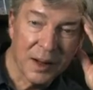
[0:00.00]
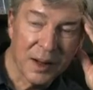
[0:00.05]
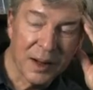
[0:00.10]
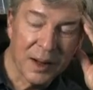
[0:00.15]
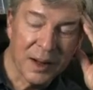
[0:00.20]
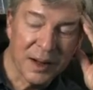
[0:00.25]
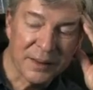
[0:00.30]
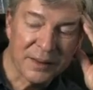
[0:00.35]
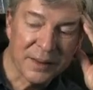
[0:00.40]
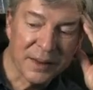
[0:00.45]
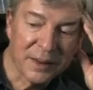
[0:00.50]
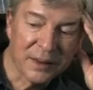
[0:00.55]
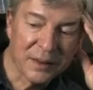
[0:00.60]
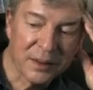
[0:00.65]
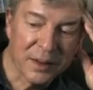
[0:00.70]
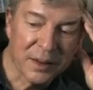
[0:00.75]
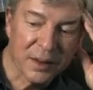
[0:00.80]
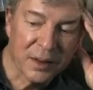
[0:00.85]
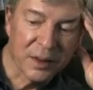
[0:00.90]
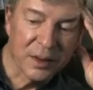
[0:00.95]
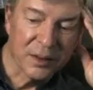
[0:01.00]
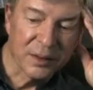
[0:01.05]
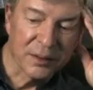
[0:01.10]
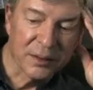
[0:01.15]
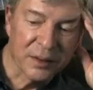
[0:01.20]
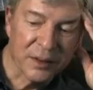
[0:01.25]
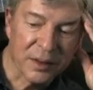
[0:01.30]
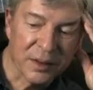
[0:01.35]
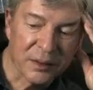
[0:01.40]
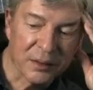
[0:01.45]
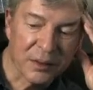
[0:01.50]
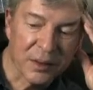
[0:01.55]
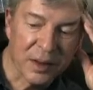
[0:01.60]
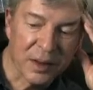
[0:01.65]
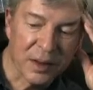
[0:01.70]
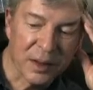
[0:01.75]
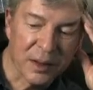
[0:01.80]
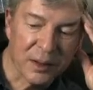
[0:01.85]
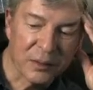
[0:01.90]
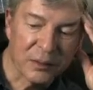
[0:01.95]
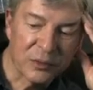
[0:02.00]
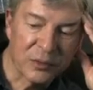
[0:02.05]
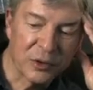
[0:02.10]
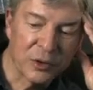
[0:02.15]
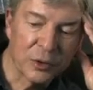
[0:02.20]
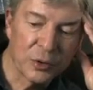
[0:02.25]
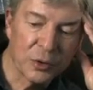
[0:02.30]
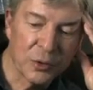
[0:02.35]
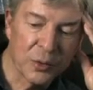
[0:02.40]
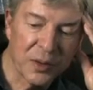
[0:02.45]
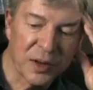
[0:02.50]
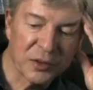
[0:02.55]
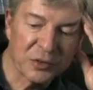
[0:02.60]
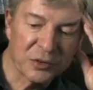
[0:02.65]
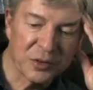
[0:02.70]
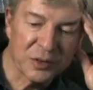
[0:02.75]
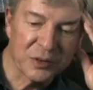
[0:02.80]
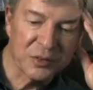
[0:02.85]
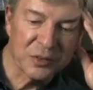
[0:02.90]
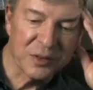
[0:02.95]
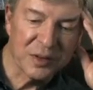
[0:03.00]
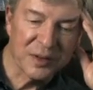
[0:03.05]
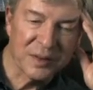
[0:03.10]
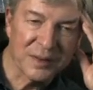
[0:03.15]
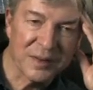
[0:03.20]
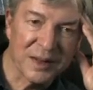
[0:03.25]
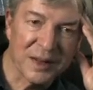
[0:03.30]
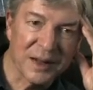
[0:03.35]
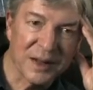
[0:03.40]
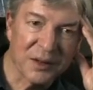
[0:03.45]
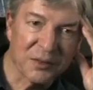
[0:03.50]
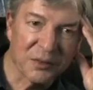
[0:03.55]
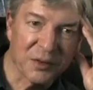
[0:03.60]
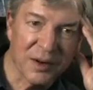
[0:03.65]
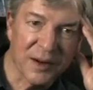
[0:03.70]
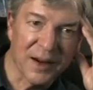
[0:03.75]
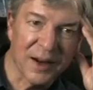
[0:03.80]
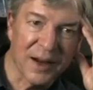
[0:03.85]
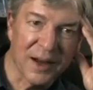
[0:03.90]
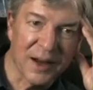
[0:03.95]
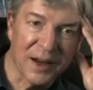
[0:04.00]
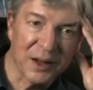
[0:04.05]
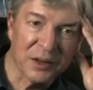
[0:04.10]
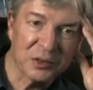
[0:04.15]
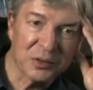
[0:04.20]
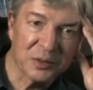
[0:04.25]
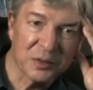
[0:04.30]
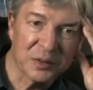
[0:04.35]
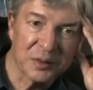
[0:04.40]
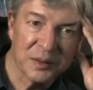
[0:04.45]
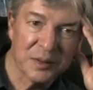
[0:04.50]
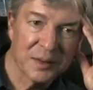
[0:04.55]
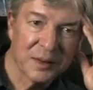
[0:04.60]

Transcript: I think there are two questions that the giver asks.